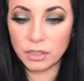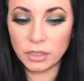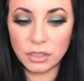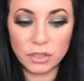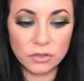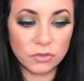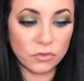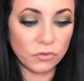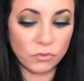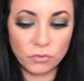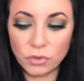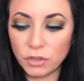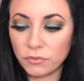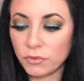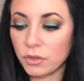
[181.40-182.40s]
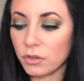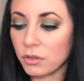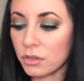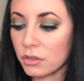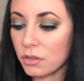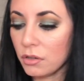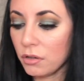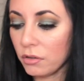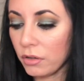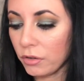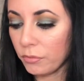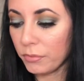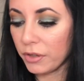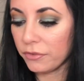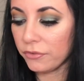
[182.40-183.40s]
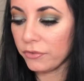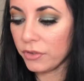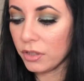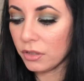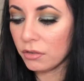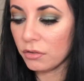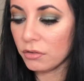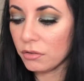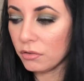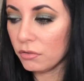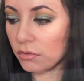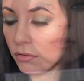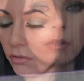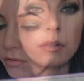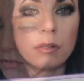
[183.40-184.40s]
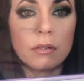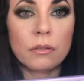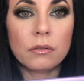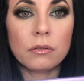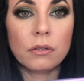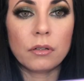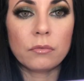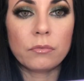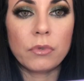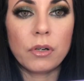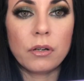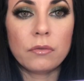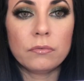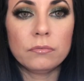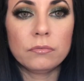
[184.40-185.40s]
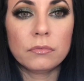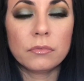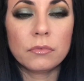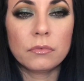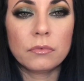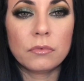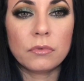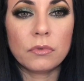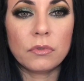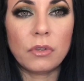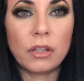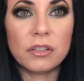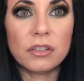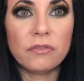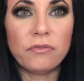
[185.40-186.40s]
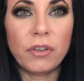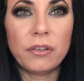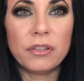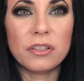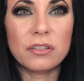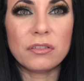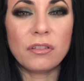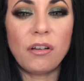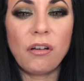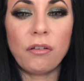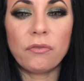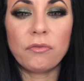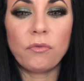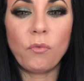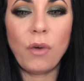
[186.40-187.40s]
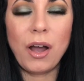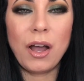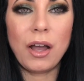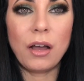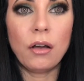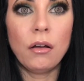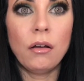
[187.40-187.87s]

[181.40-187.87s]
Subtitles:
need to get rid of this color out of my finger. Dark brown. That's very soft. Wow.